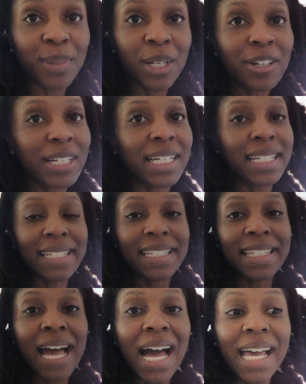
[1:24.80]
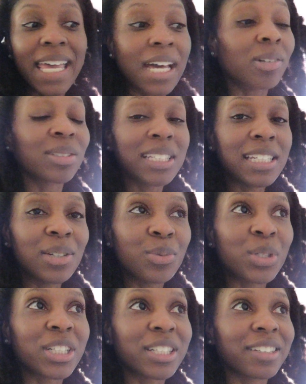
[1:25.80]
period is ILT,
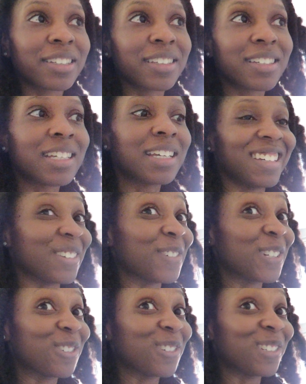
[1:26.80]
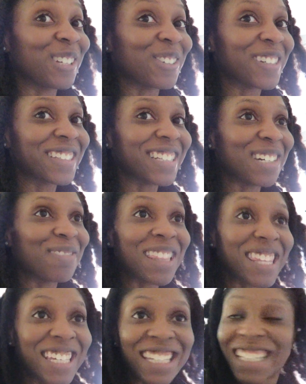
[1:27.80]
which is individual learning time, I
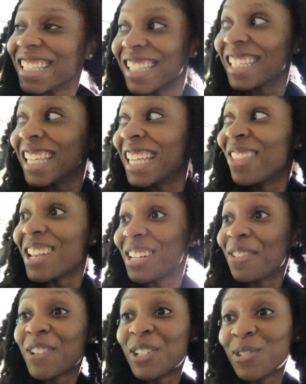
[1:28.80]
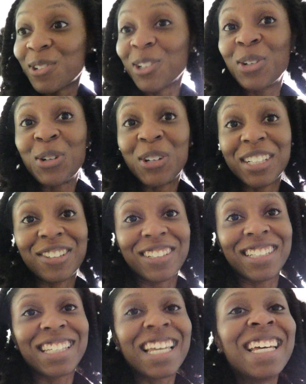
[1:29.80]
think either individual or
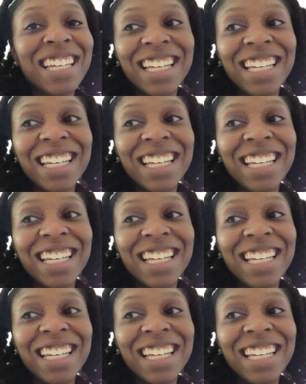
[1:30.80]
increased.